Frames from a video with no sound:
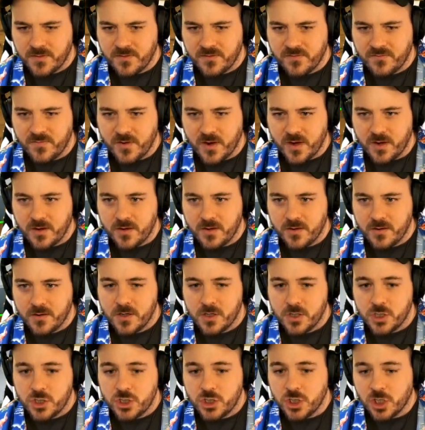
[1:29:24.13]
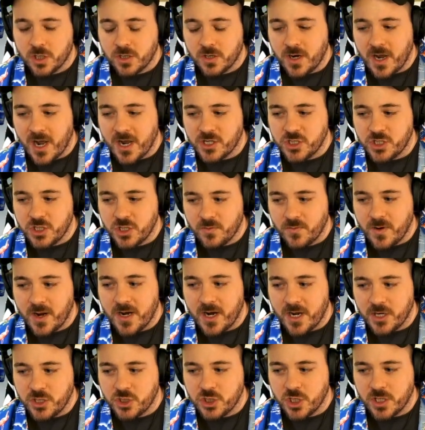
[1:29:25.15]
That's fine. Sugar, actually, you're
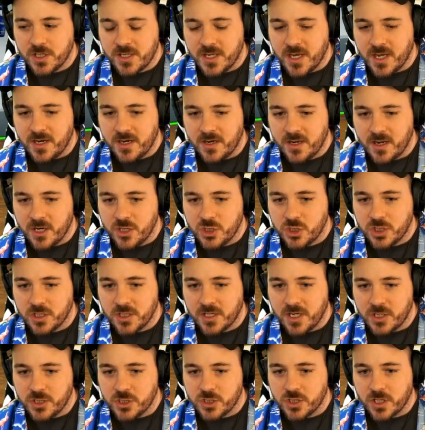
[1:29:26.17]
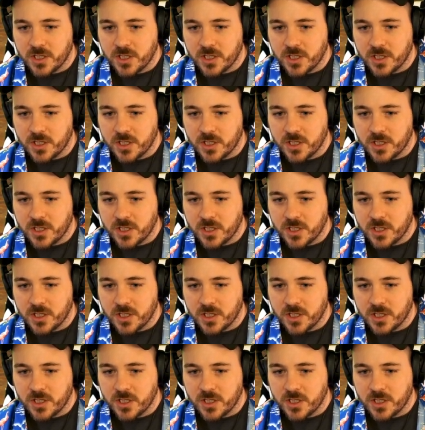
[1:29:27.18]
right. I should get I should get